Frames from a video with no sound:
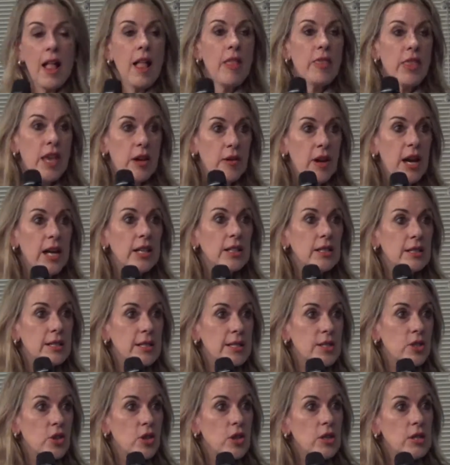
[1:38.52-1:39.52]
And there are
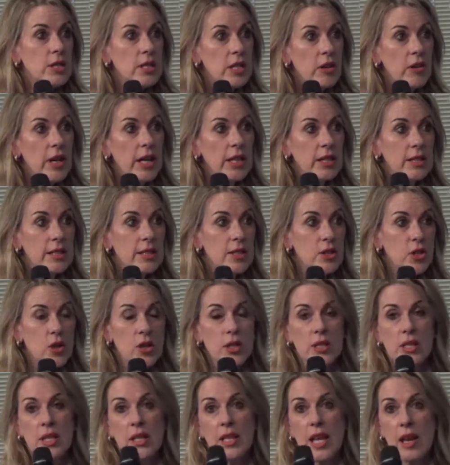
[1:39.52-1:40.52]
concerns
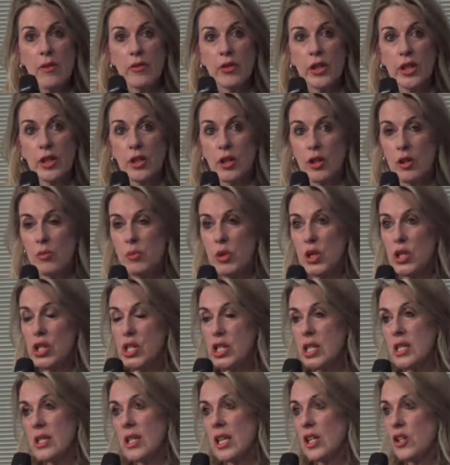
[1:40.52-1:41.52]
in the African
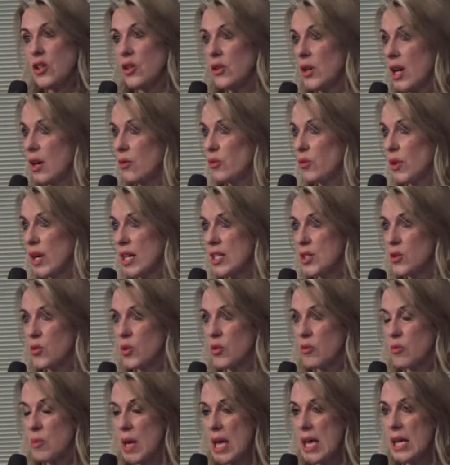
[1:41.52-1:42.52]
community that you have raised
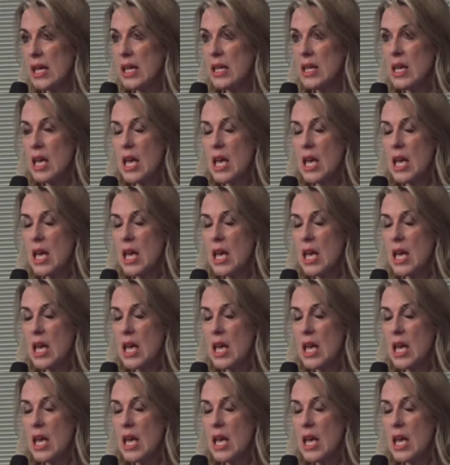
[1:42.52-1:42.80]
with me.